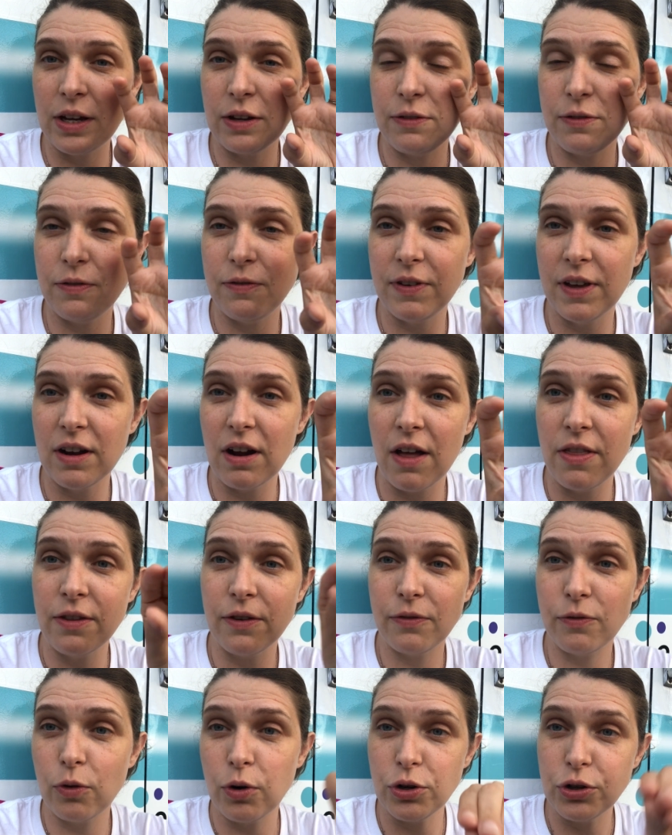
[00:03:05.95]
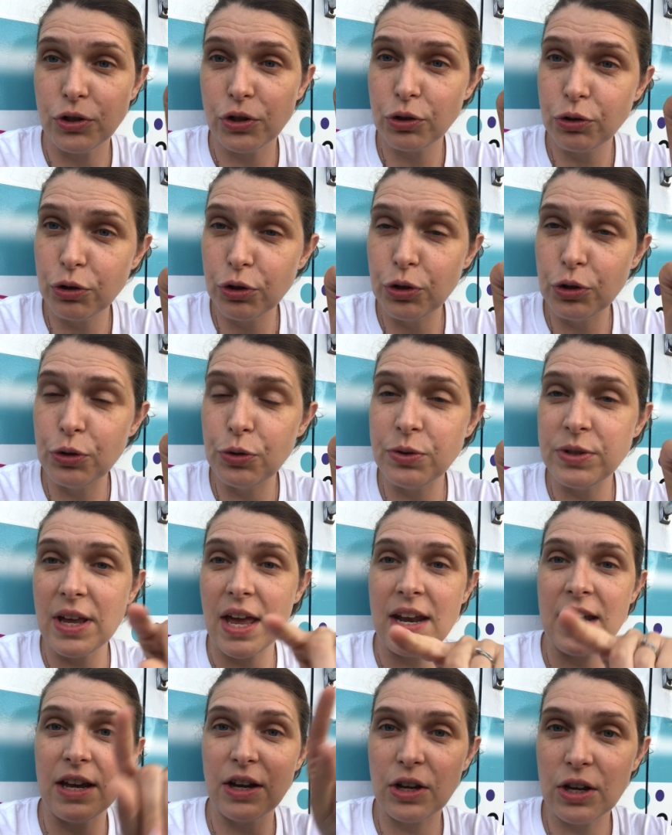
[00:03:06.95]
could fit on the 4 screws
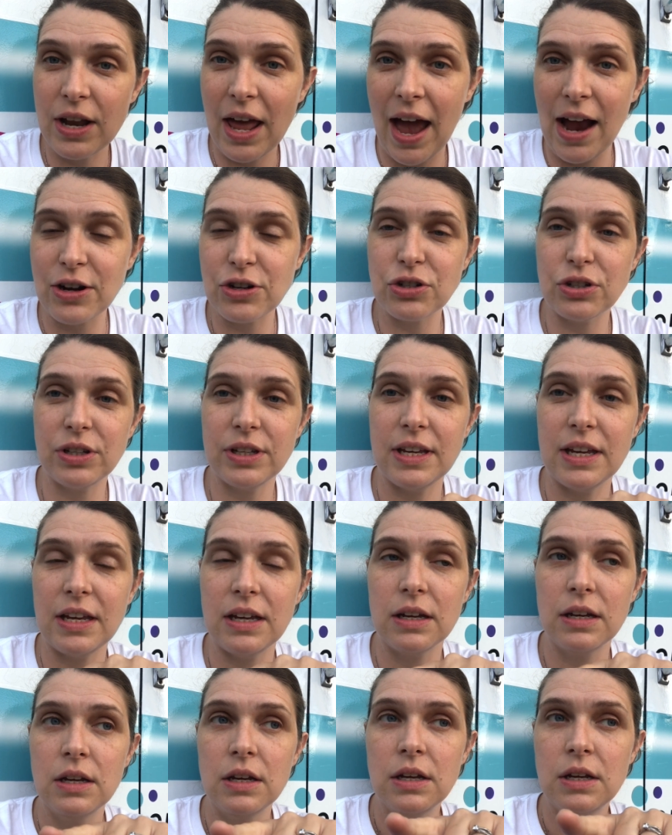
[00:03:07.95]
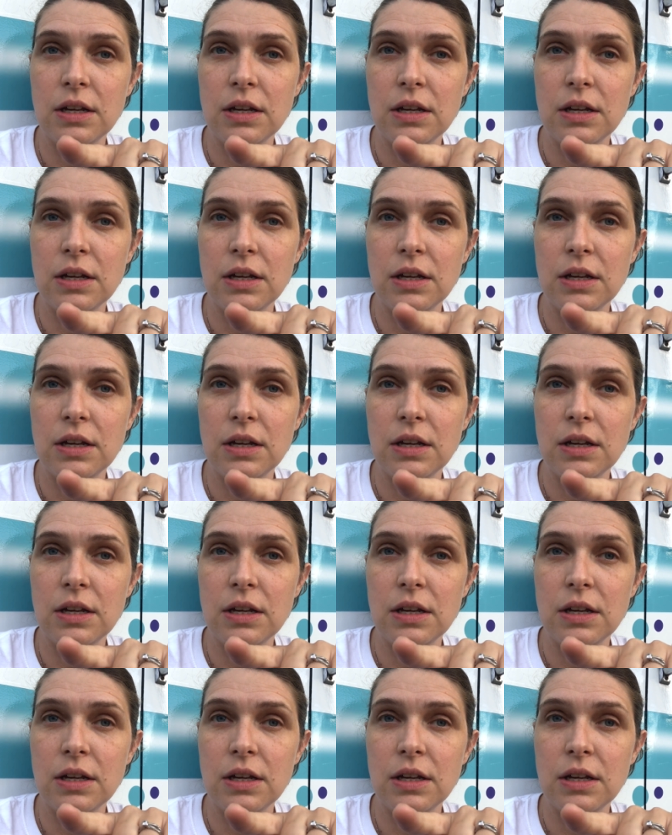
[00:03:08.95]
and it could actually